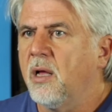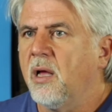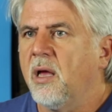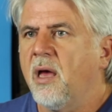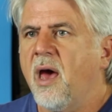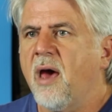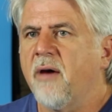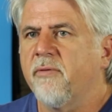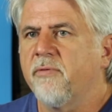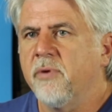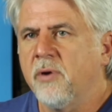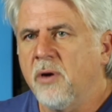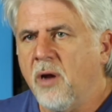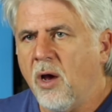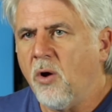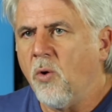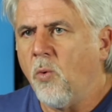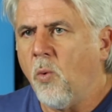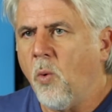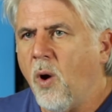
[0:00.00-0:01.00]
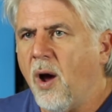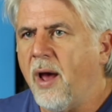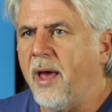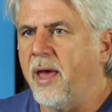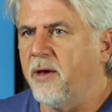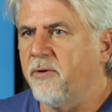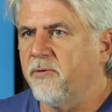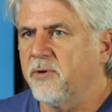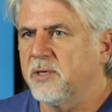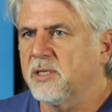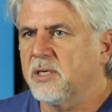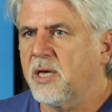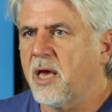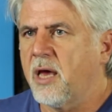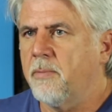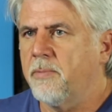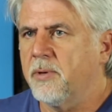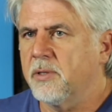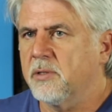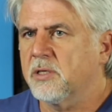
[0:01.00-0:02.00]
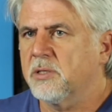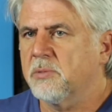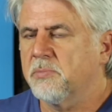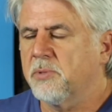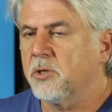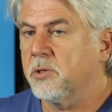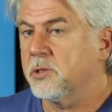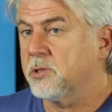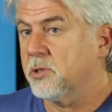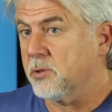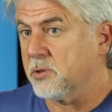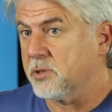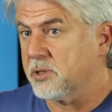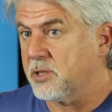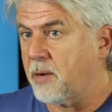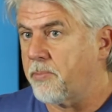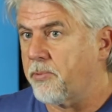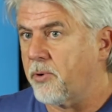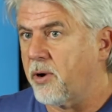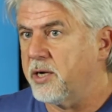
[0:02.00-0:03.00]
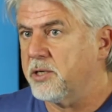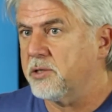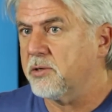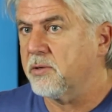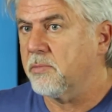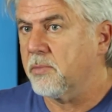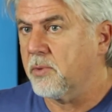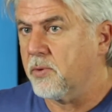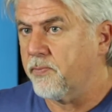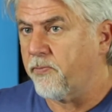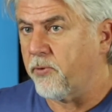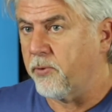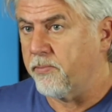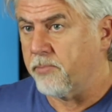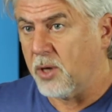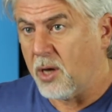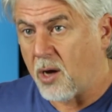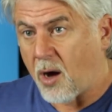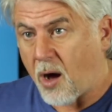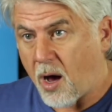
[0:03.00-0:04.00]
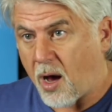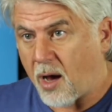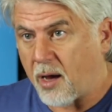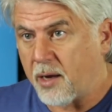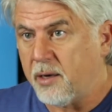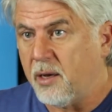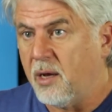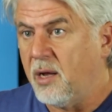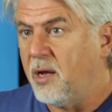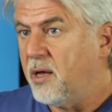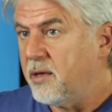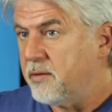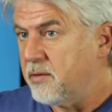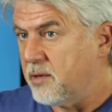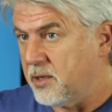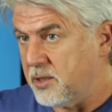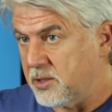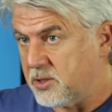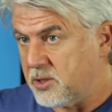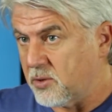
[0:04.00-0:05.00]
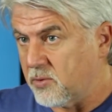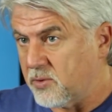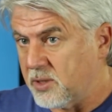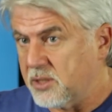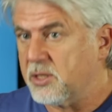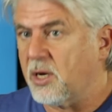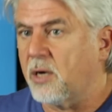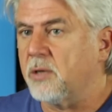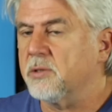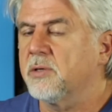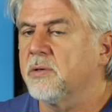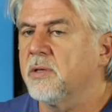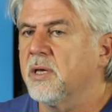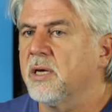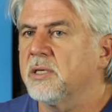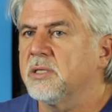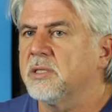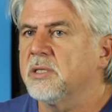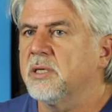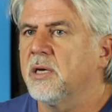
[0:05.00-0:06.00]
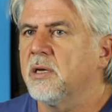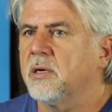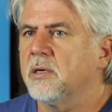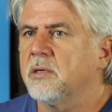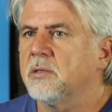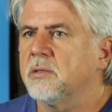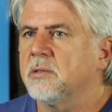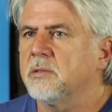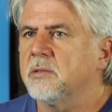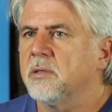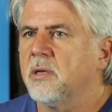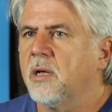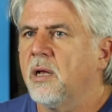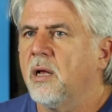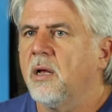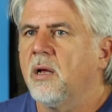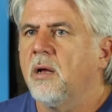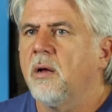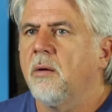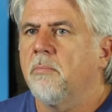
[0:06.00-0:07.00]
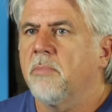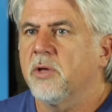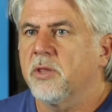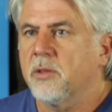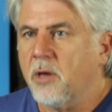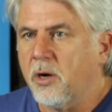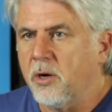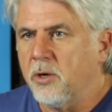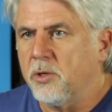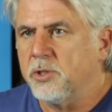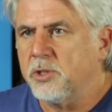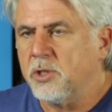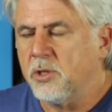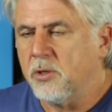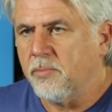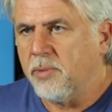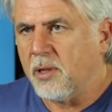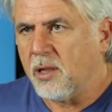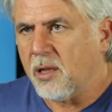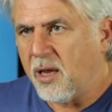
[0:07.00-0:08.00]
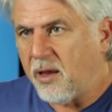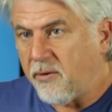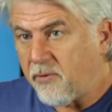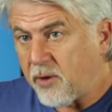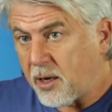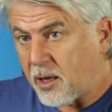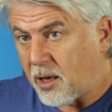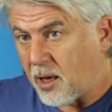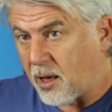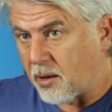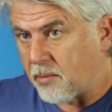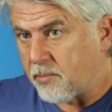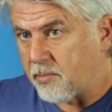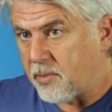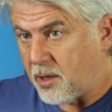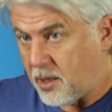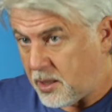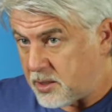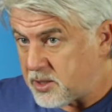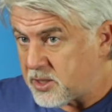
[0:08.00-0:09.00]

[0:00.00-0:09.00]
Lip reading: have no way of escaping the spiritual separation from God that is the result of their sin. But those who believe in him, in